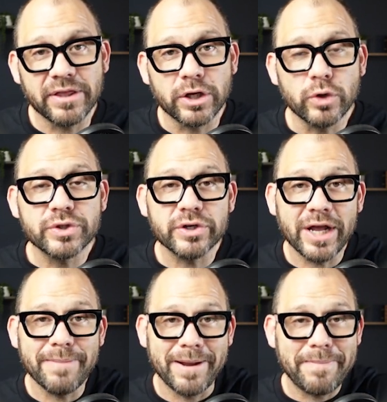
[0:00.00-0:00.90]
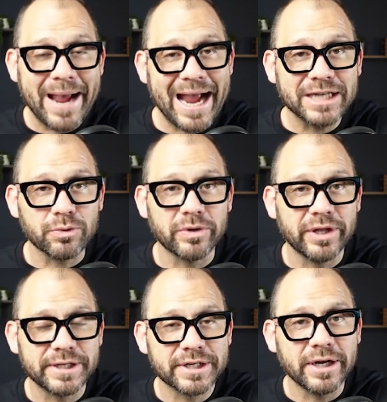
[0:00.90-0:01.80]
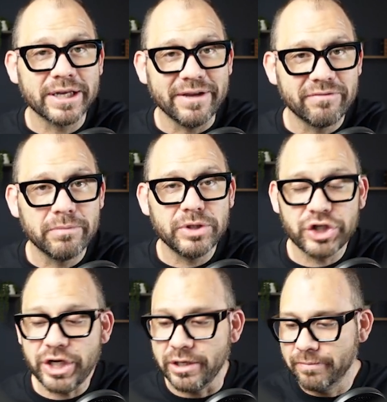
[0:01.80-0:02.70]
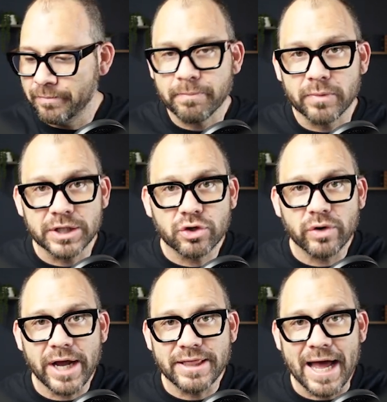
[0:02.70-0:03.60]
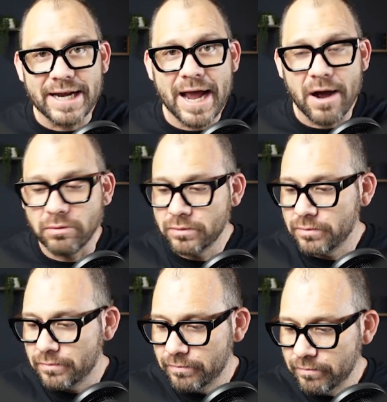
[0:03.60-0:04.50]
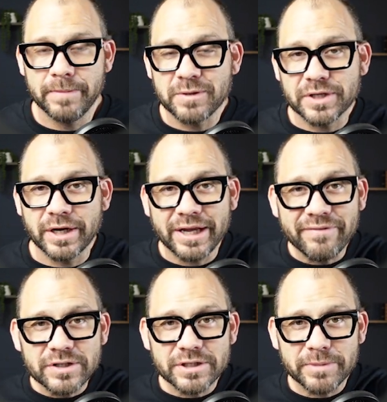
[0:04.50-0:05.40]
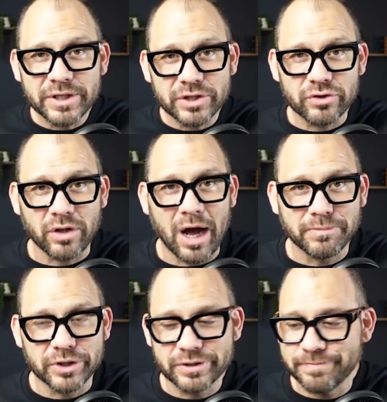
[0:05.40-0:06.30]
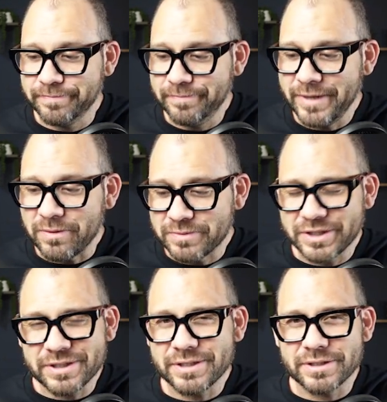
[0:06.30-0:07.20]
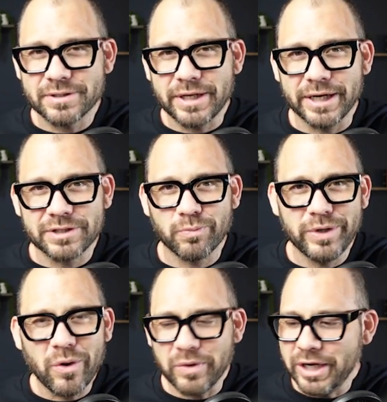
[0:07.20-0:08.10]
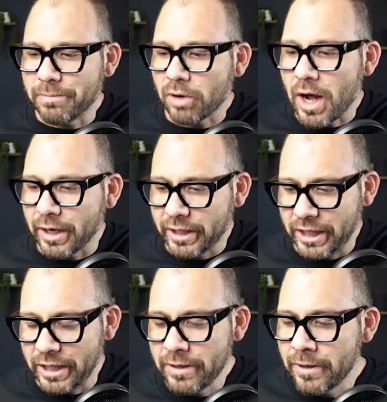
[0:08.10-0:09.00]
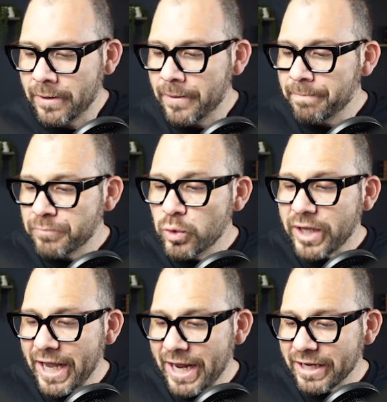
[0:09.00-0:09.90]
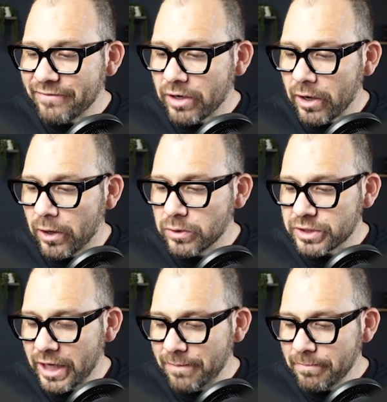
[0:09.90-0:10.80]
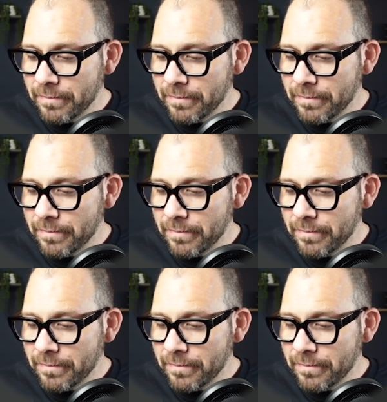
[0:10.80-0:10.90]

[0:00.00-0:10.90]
the username and password that it's going to give the machine. Let's create that now. Now it's going to give us some additional options. Now, since this is Linux, we don't need a product key. You can give it a host name